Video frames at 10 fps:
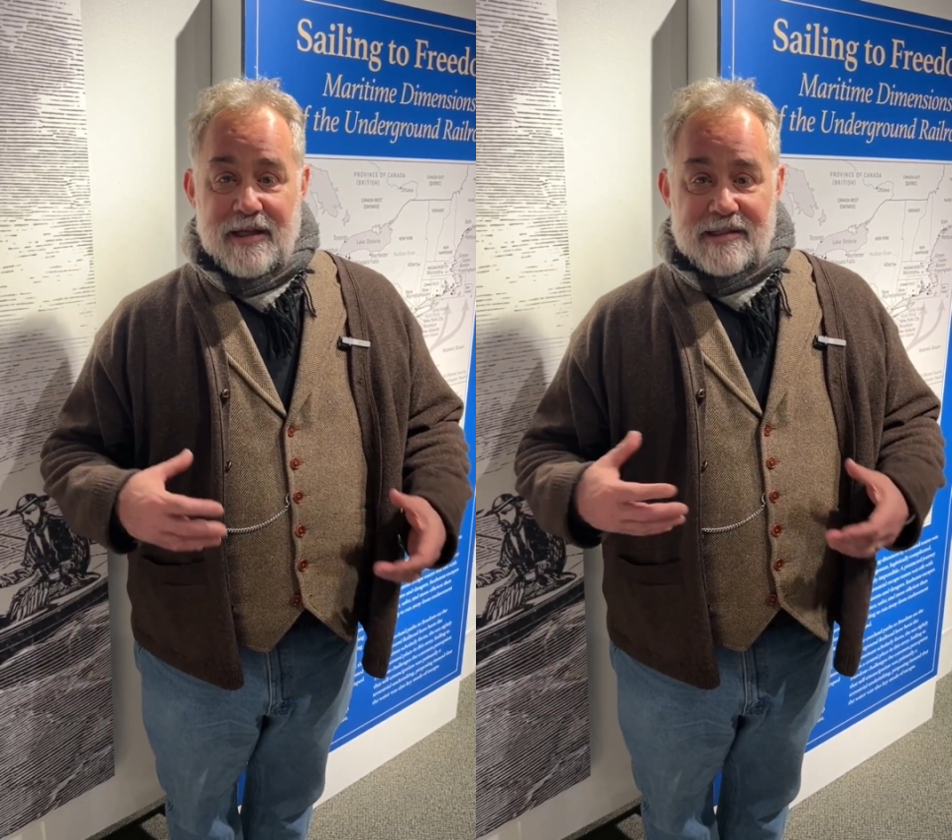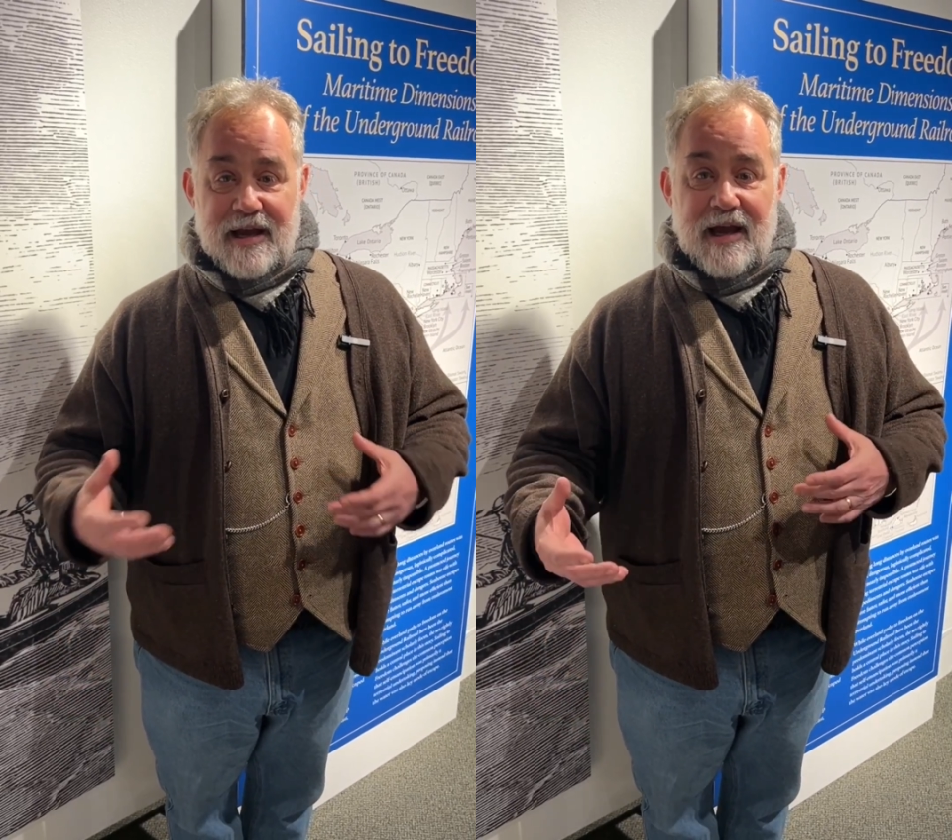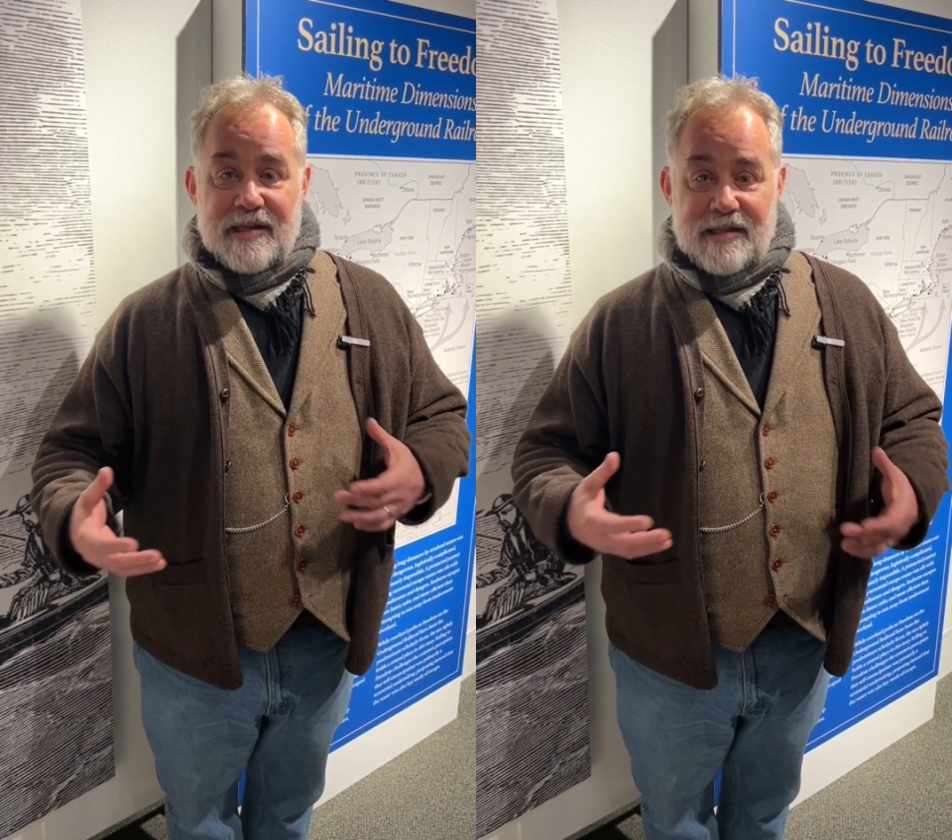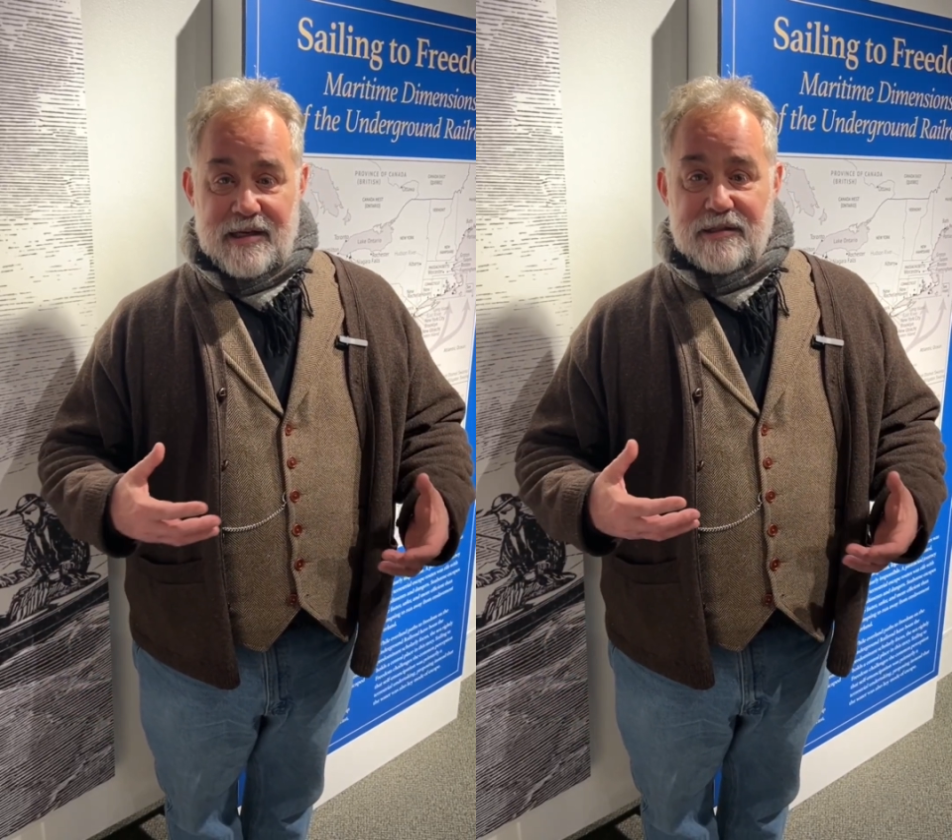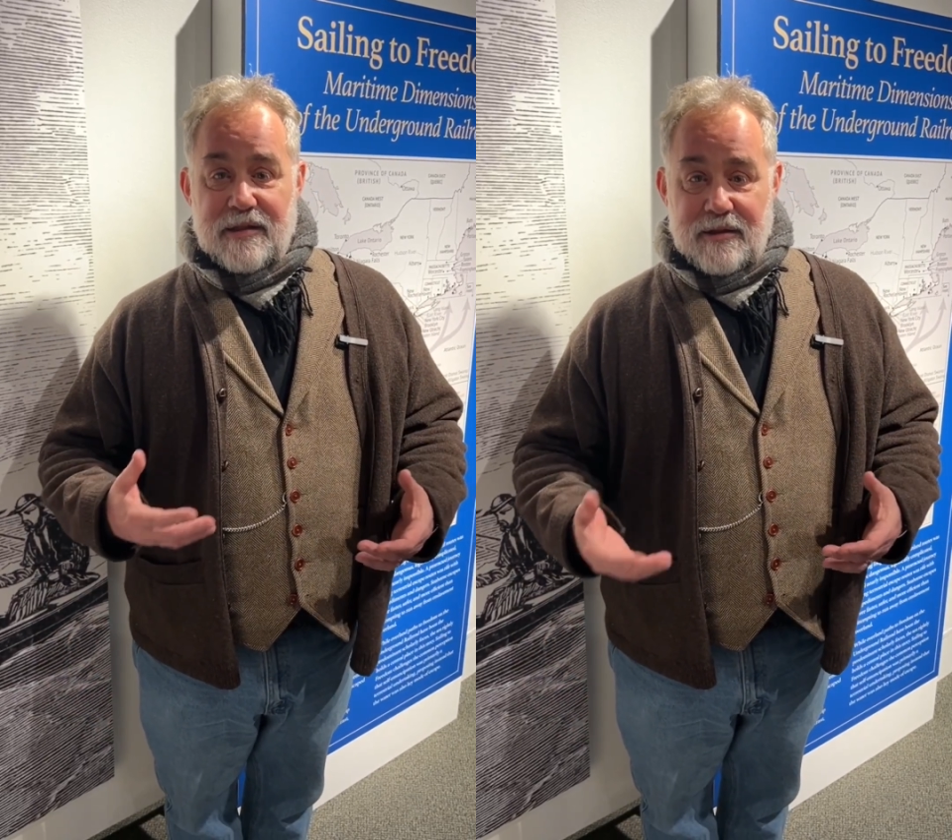ties it
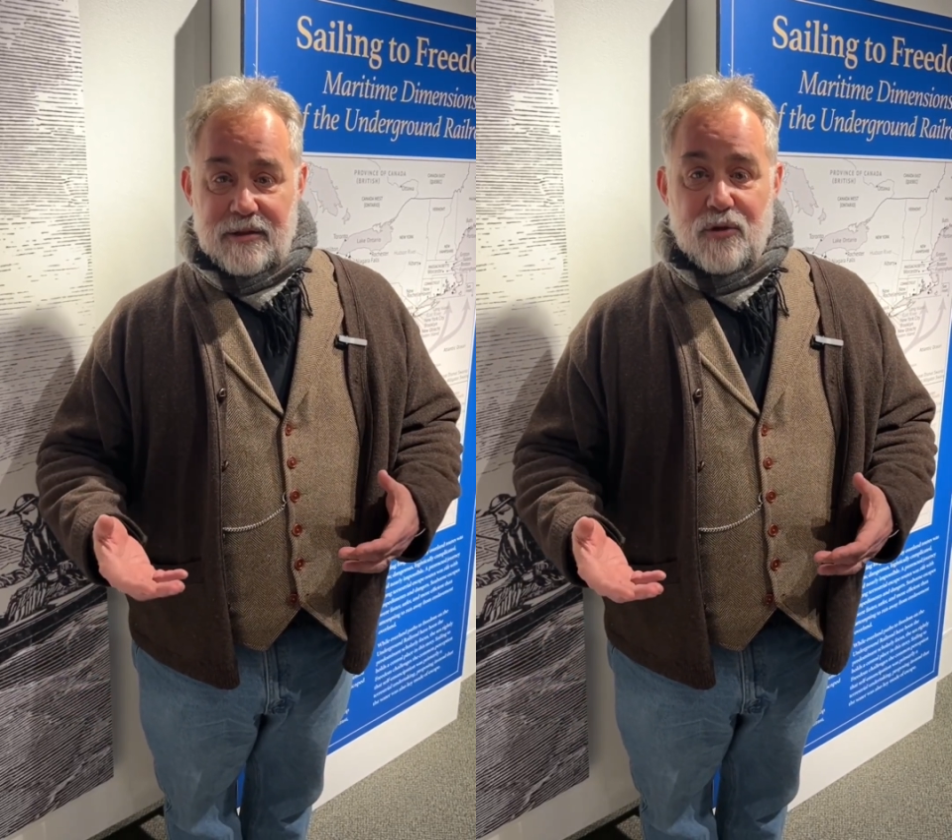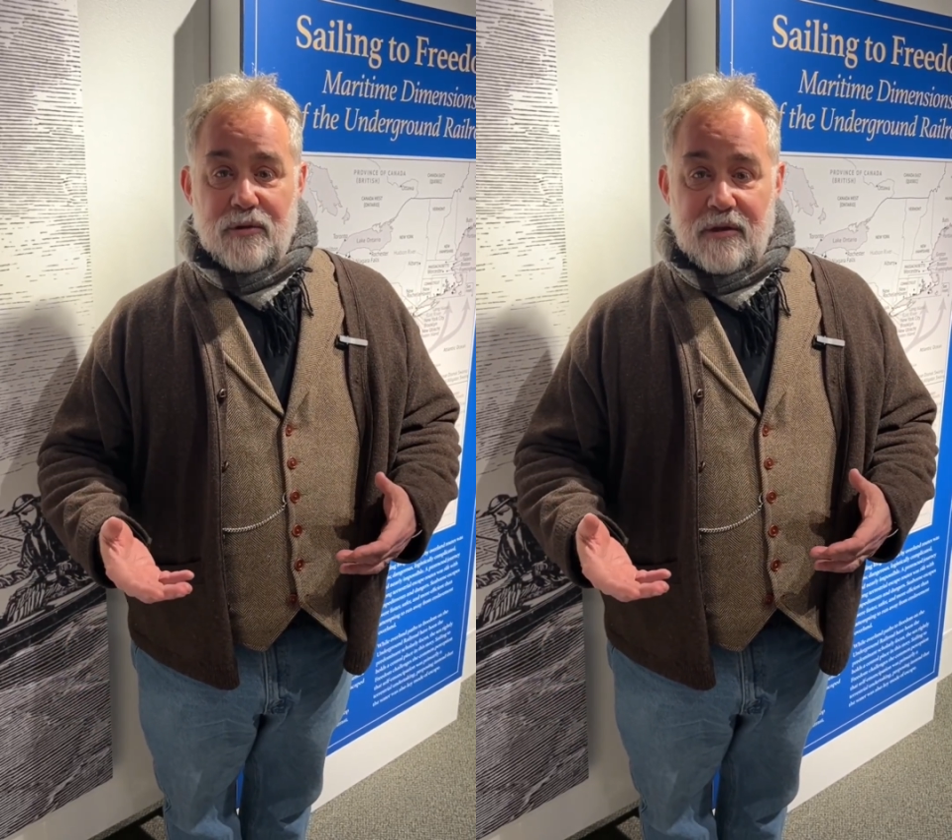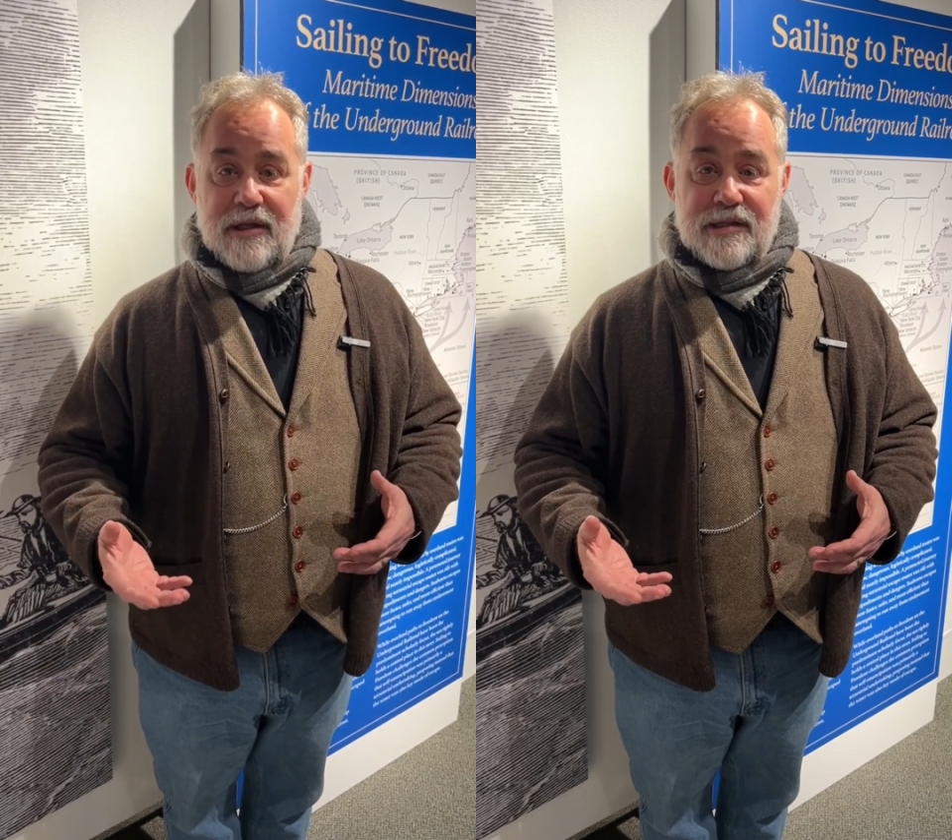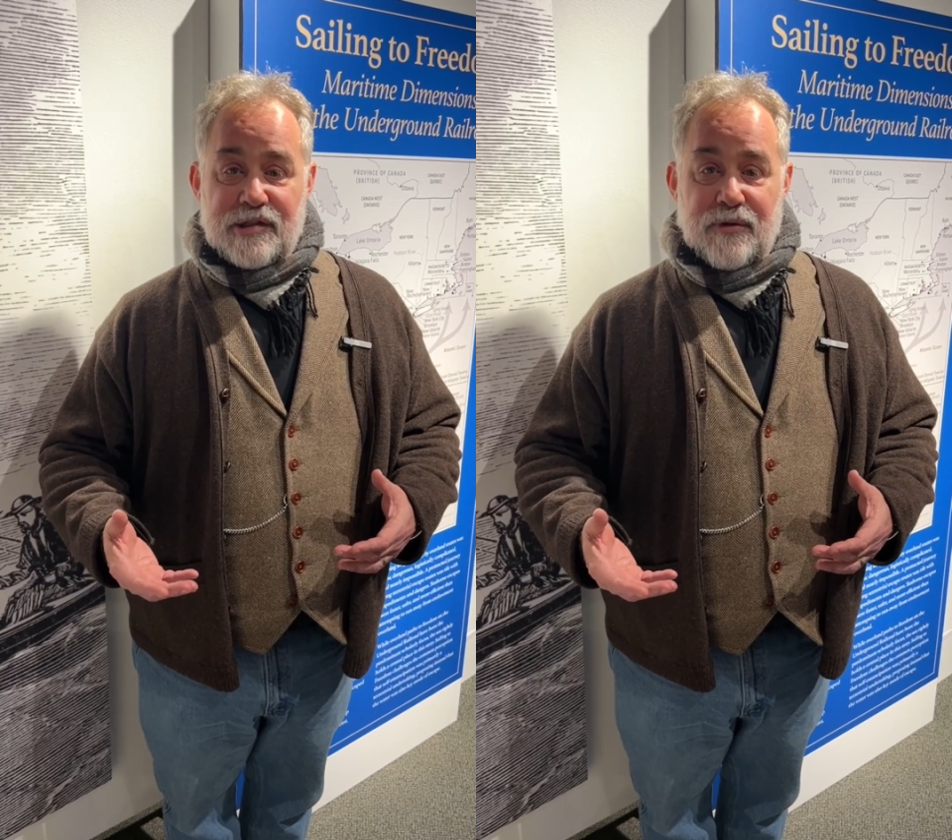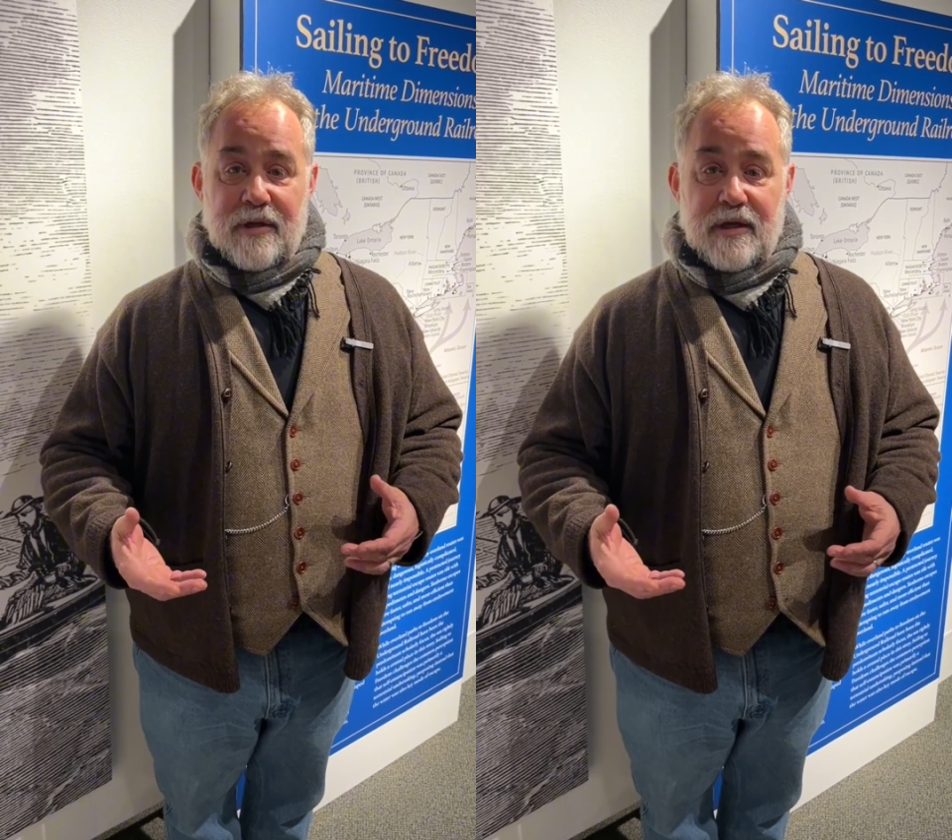into the local
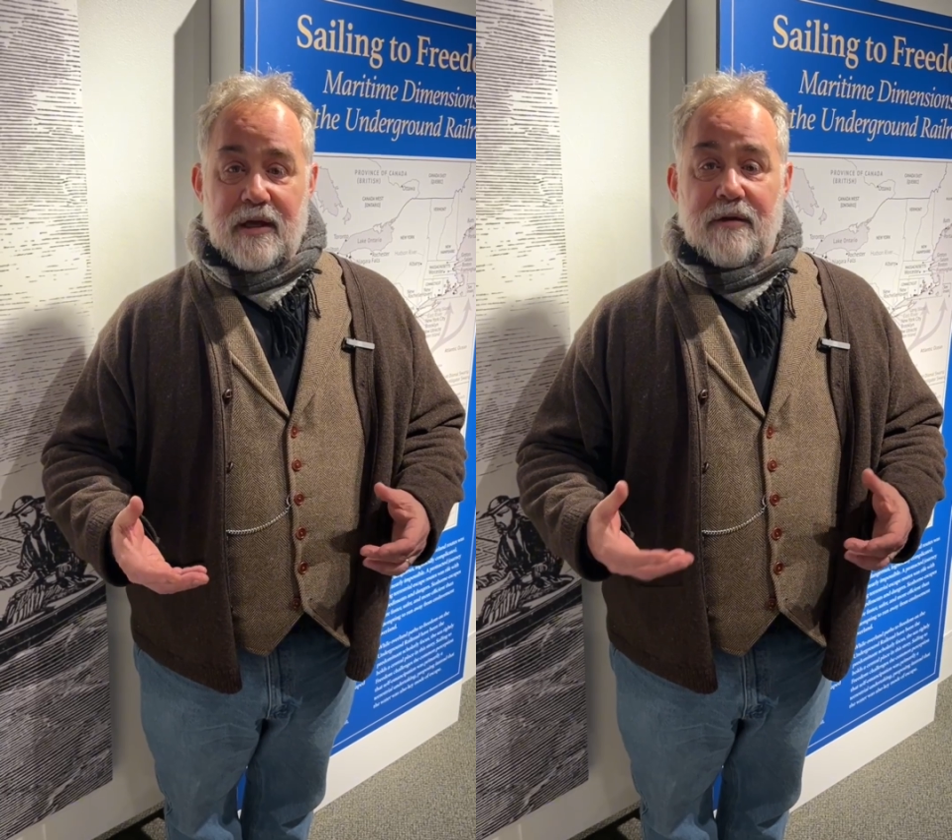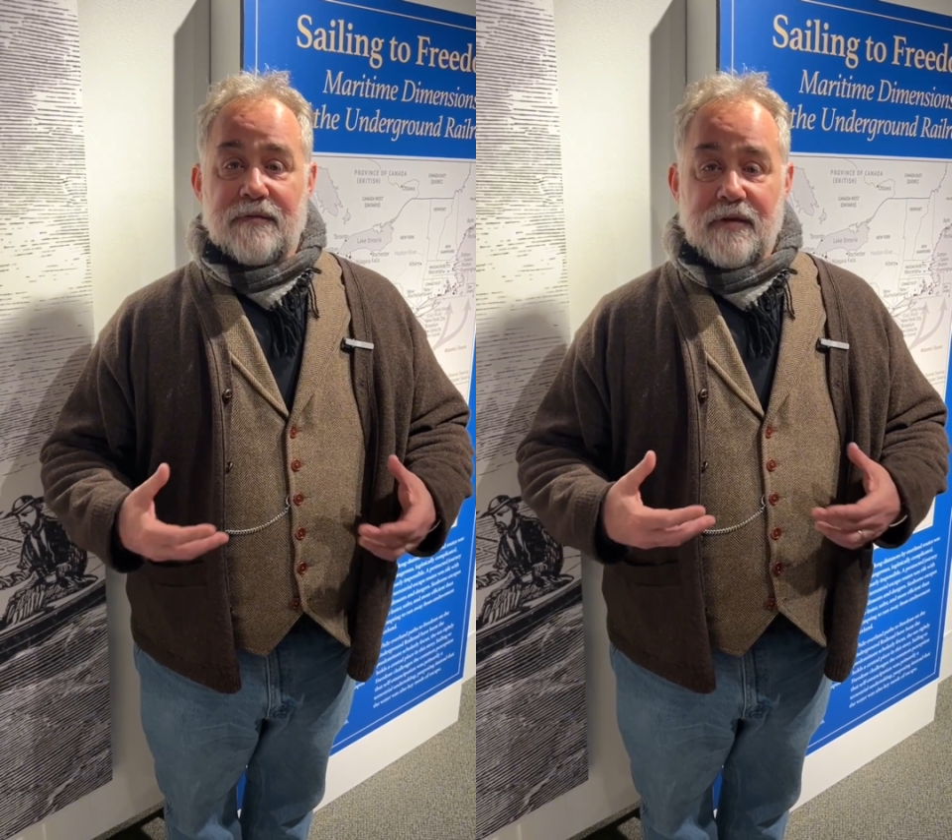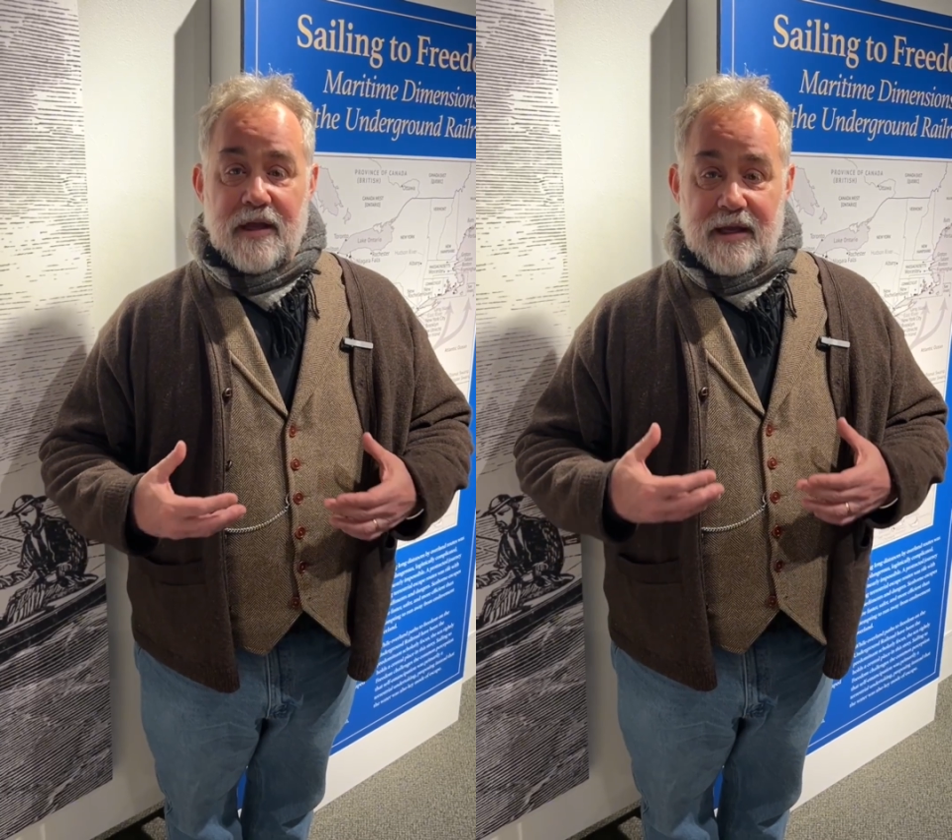history of